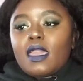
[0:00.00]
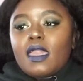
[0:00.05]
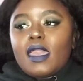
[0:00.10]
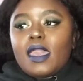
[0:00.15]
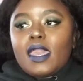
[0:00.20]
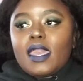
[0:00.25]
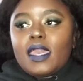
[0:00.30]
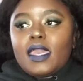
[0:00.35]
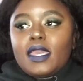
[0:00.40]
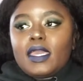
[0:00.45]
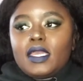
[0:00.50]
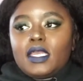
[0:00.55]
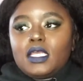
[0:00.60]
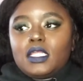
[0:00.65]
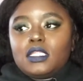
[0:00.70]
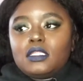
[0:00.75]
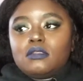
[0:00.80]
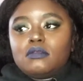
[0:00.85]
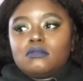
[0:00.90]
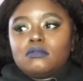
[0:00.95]

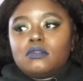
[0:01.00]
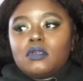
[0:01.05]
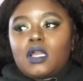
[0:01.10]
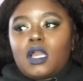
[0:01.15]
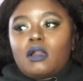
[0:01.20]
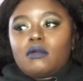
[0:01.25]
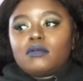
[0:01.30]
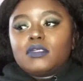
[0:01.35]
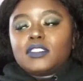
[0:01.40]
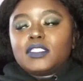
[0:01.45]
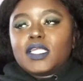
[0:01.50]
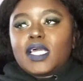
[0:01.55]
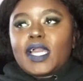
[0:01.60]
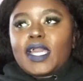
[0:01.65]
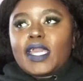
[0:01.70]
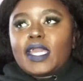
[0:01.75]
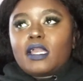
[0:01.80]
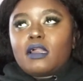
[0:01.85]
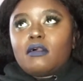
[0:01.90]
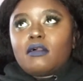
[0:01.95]
and I was
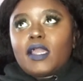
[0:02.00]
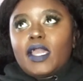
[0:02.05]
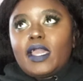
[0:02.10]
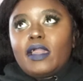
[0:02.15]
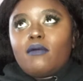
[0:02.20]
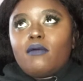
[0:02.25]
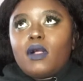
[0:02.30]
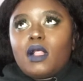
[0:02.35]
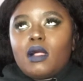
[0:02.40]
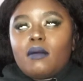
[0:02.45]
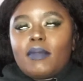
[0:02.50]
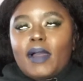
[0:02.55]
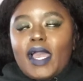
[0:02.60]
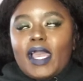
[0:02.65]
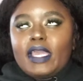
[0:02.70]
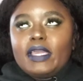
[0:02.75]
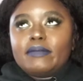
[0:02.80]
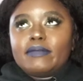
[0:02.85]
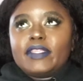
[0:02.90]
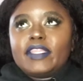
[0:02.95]
like, okay, well, I'll
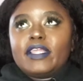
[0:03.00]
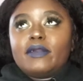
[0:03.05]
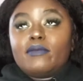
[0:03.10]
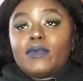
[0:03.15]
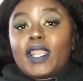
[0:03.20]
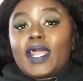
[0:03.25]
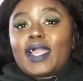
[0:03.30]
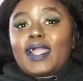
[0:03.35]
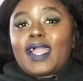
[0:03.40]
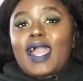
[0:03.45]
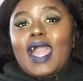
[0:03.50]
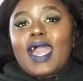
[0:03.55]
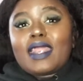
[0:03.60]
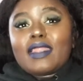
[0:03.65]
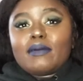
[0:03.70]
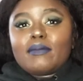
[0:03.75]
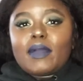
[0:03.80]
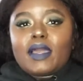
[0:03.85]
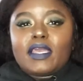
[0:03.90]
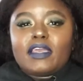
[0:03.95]
buy them. And then when I got
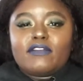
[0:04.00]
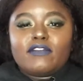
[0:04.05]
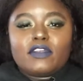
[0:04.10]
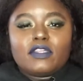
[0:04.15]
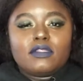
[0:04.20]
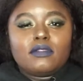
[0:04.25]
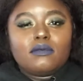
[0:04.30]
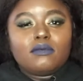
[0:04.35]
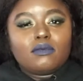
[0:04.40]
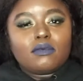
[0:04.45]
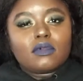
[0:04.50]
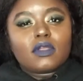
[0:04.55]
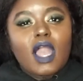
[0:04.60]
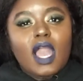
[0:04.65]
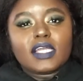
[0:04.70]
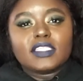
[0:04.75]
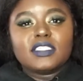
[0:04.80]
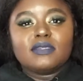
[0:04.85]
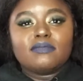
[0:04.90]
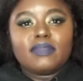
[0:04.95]
them, I even
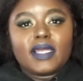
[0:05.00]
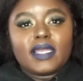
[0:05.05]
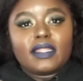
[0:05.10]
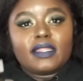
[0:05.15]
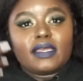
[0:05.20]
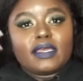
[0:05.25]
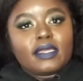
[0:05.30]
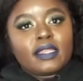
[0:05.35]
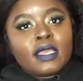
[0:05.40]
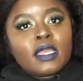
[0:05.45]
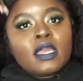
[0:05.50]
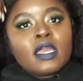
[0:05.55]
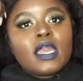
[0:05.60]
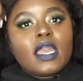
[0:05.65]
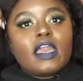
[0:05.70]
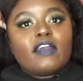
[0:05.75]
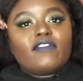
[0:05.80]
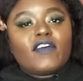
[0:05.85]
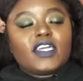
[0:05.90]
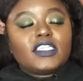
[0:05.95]
contemplated
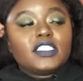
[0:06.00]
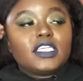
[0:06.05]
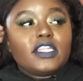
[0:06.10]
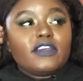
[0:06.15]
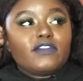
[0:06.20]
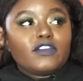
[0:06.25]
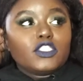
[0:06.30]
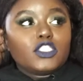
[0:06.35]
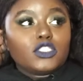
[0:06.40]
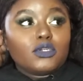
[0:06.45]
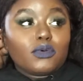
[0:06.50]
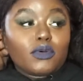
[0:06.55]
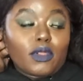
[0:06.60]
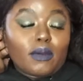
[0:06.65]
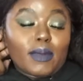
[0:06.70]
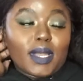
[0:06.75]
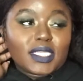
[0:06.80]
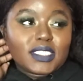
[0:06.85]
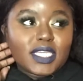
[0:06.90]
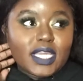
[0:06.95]
if I should even show it
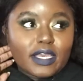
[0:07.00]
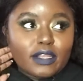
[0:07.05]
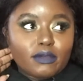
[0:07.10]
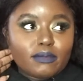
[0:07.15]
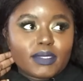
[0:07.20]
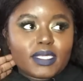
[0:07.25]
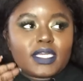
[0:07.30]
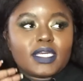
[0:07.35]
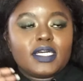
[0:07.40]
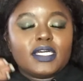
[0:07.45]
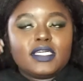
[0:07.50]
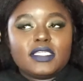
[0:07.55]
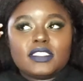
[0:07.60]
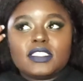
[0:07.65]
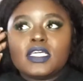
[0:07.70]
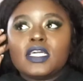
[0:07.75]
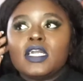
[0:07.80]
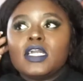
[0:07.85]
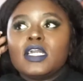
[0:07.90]
on my channel, because